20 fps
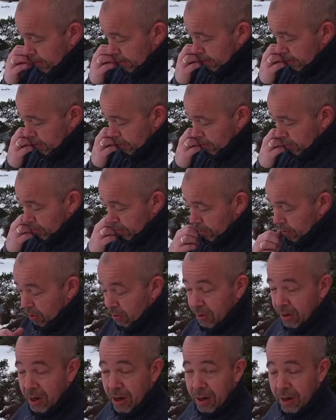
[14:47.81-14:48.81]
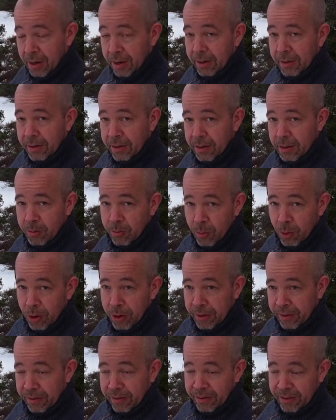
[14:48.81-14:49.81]
So now the height is
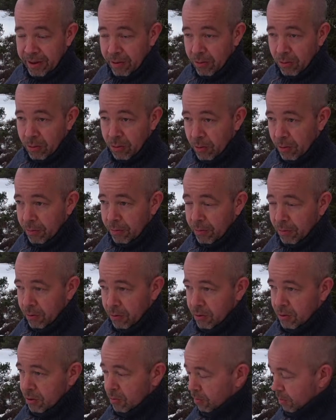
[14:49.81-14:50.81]
0.0, of course.